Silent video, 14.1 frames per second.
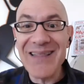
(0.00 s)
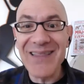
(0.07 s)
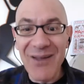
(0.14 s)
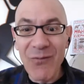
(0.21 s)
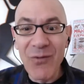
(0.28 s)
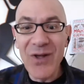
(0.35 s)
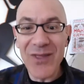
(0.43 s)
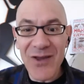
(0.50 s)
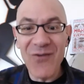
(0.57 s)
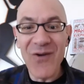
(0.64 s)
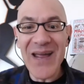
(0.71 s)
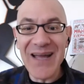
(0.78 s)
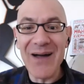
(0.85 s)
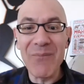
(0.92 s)
The really great
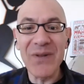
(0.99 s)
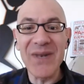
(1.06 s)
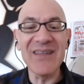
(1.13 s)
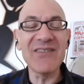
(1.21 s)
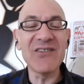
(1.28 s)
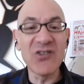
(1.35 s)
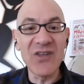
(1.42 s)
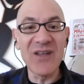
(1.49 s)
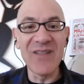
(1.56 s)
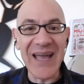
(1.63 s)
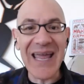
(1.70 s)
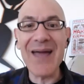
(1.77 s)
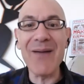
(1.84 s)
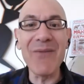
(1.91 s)
companies like
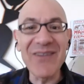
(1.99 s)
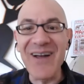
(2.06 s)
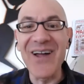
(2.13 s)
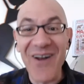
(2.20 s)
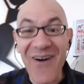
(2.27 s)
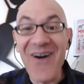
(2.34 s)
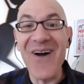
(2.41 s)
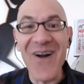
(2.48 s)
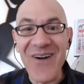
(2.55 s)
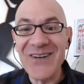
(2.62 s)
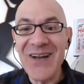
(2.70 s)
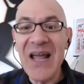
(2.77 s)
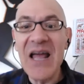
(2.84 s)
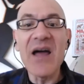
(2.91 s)
Amazon are,
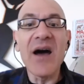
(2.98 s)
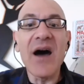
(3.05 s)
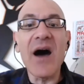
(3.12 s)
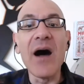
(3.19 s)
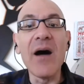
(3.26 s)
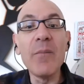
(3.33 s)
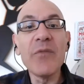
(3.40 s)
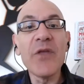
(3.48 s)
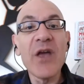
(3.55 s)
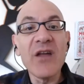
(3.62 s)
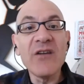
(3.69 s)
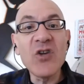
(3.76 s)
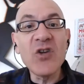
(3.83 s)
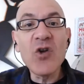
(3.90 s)
um,
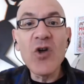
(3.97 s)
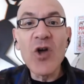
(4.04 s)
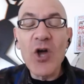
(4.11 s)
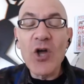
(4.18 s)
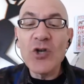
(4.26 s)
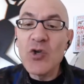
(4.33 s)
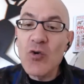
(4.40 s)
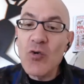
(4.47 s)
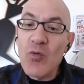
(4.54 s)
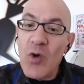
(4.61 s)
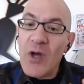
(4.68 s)
to, to,